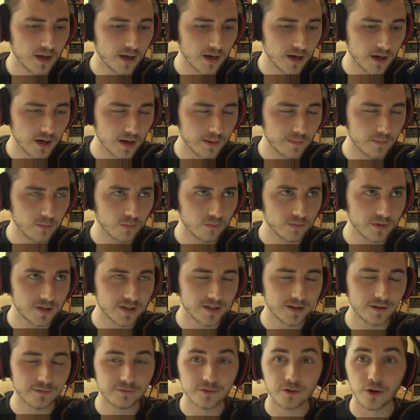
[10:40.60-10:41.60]

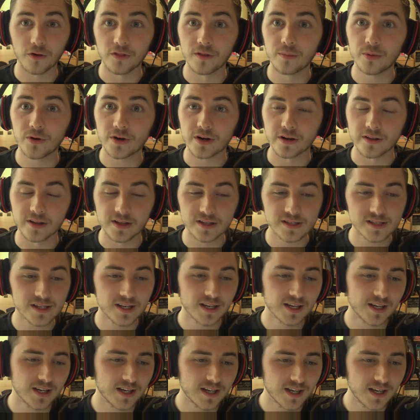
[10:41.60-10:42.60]
I've forgotten the point of this.
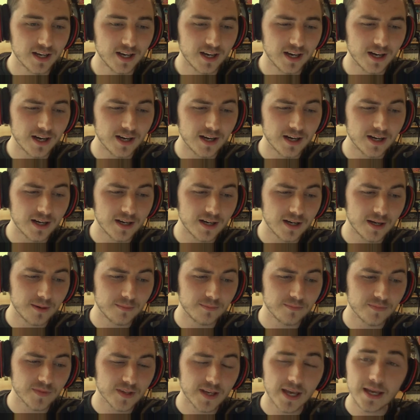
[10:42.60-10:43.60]

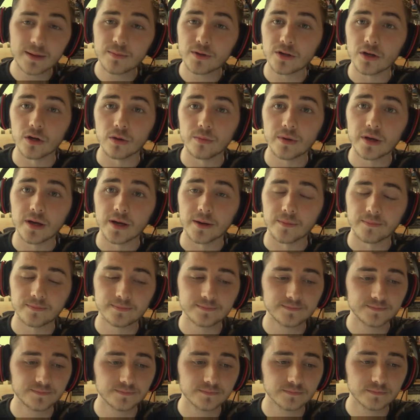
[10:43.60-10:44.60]
The GameCube, yeah.
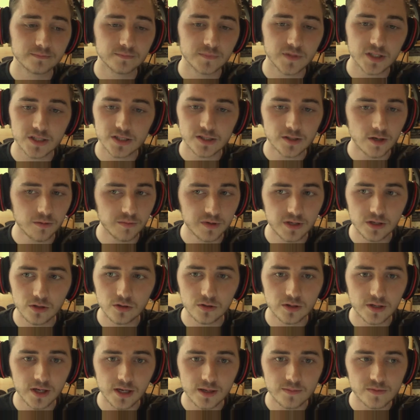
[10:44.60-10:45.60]
There's so many
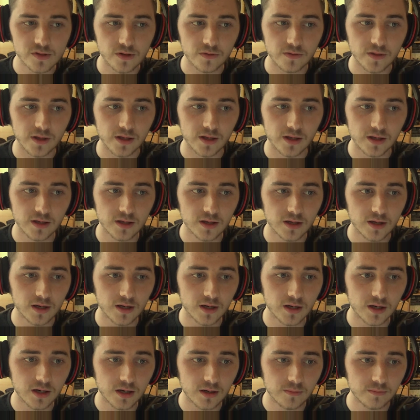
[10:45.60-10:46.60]
good games on there.
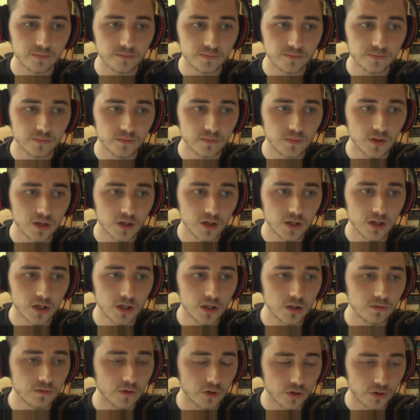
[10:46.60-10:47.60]

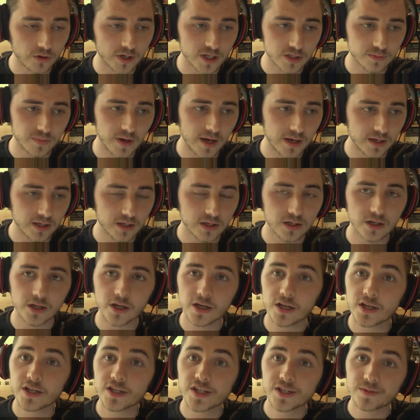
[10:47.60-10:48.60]
You've got Crash
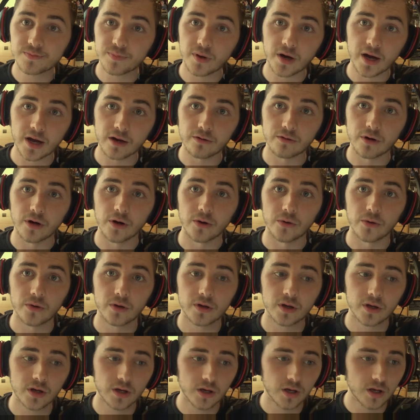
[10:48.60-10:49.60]
Bandicoot, Spyro.
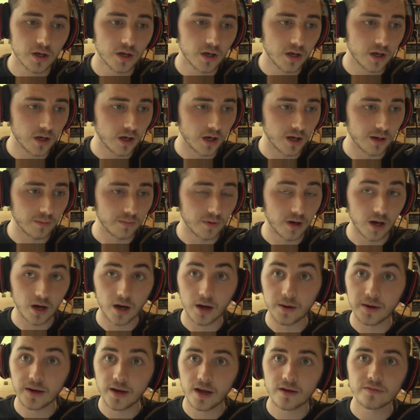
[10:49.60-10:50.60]

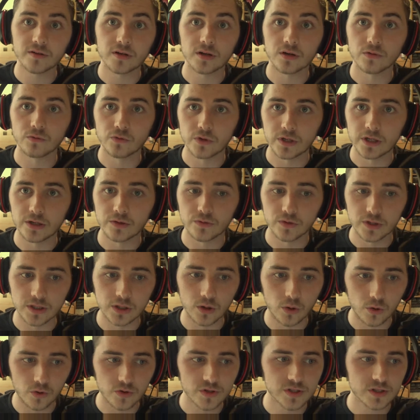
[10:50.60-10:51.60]
Another really,
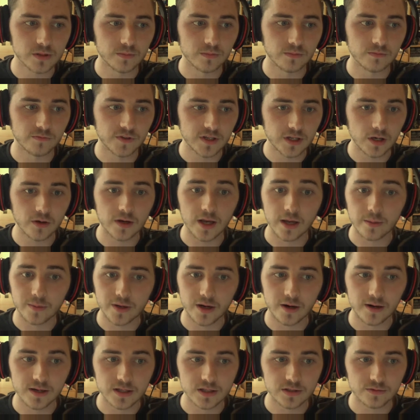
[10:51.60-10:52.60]
really awesome video game
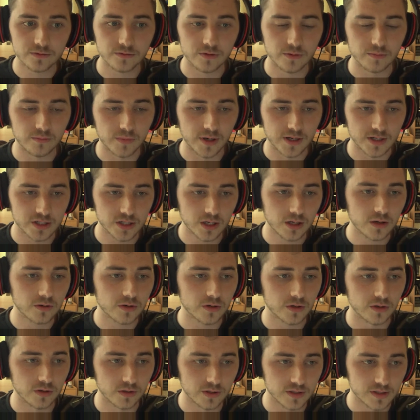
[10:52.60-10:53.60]
character from my
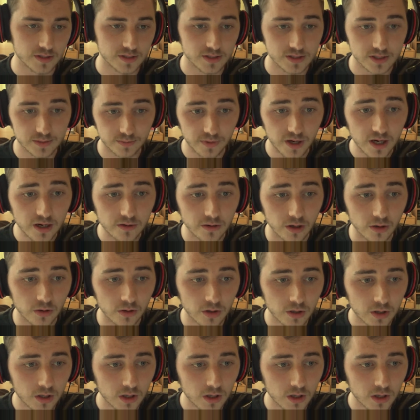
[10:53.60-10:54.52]
childhood is Spyro.